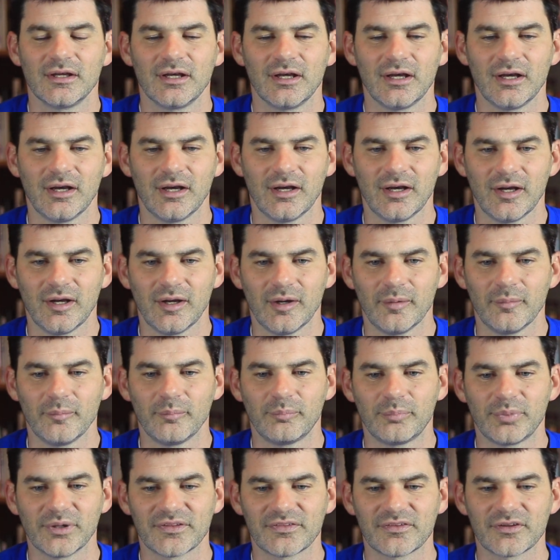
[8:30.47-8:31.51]

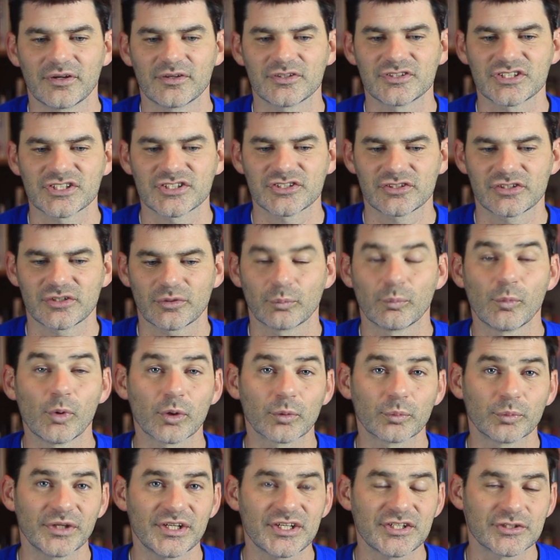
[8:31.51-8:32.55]
But they're
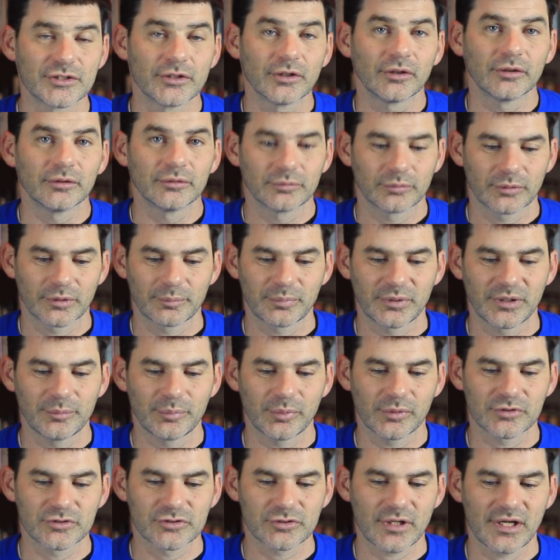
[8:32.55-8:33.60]
more regional, where
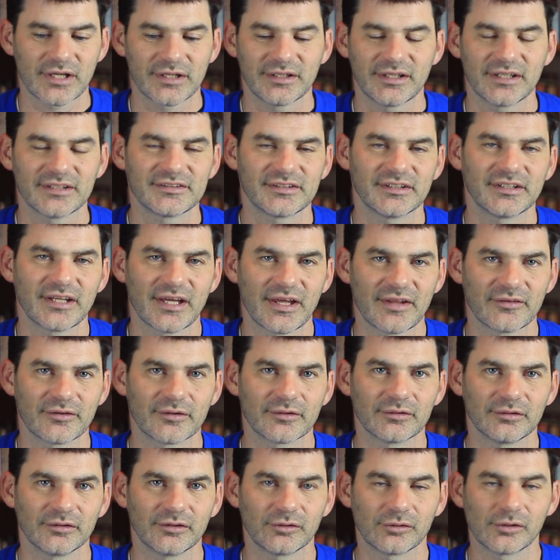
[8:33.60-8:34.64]
people try to get
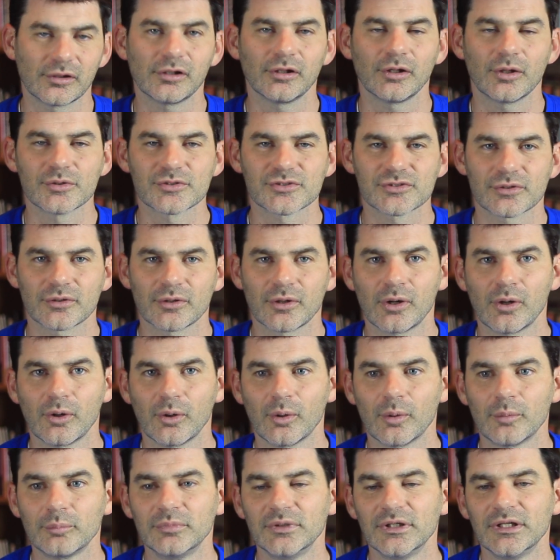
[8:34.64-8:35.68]
together a little closer to
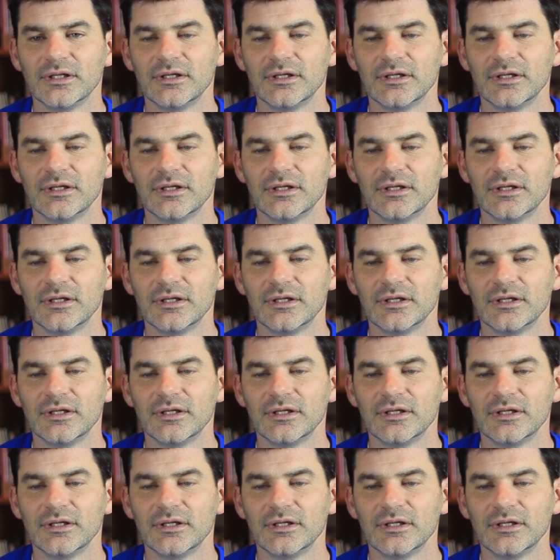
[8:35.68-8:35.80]
home.